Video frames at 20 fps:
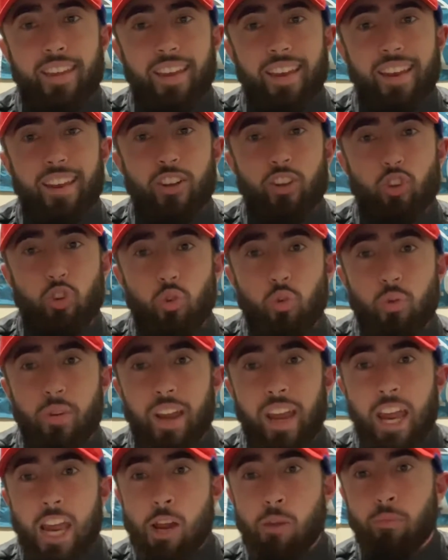in two
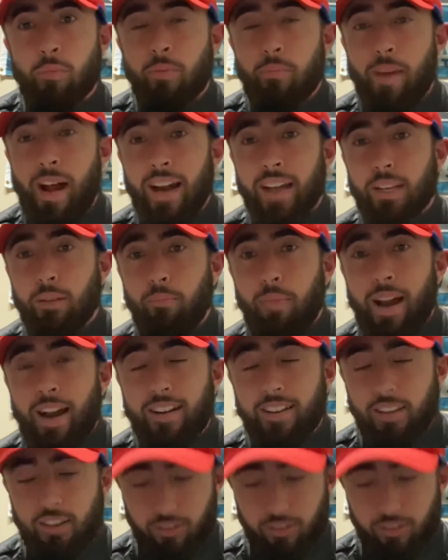games back to back to